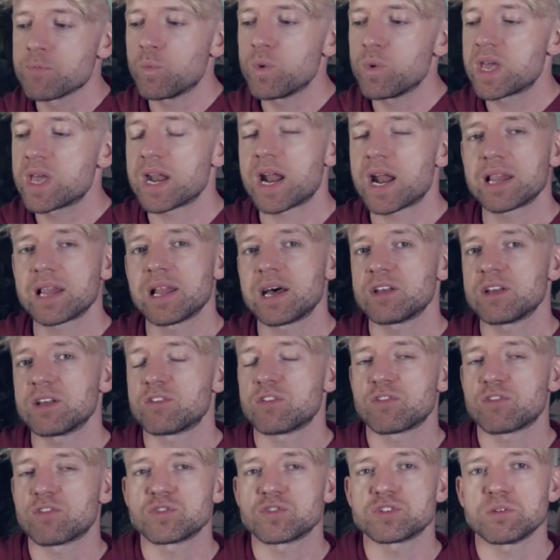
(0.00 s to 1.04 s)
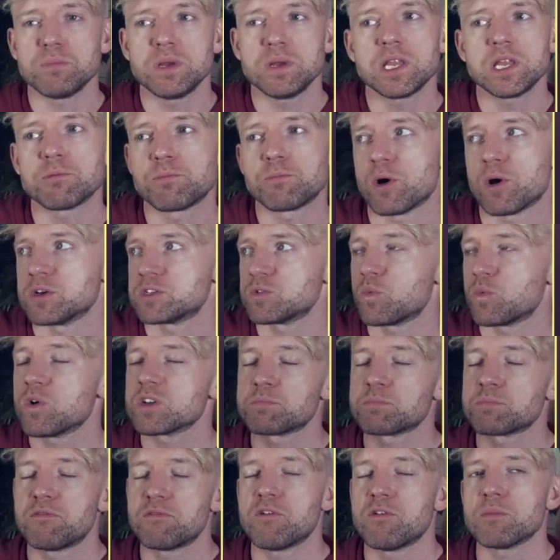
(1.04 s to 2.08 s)
We can analyze the social media posts,
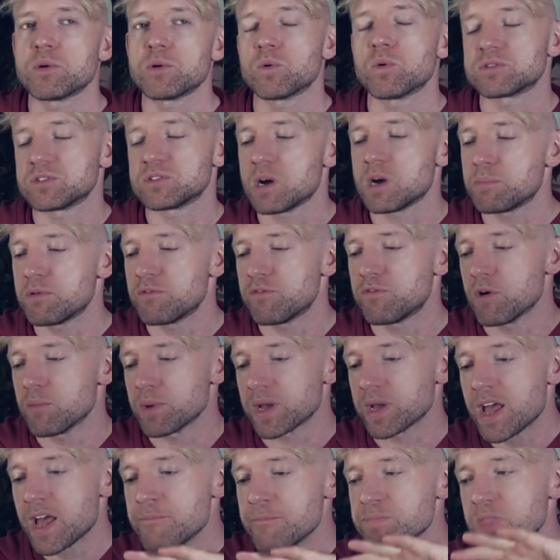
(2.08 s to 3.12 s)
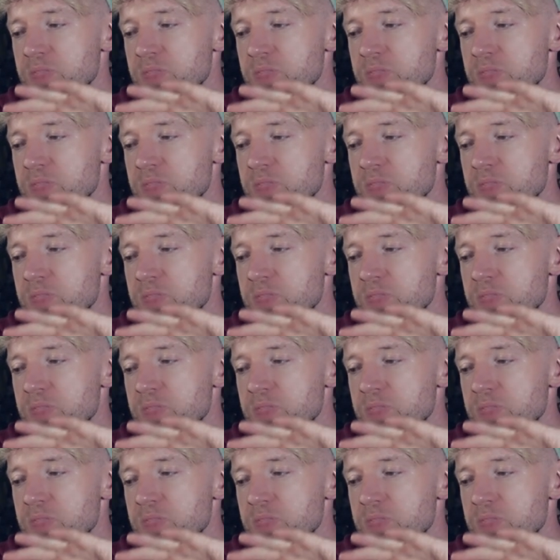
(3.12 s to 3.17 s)
what's performing, what's not performing.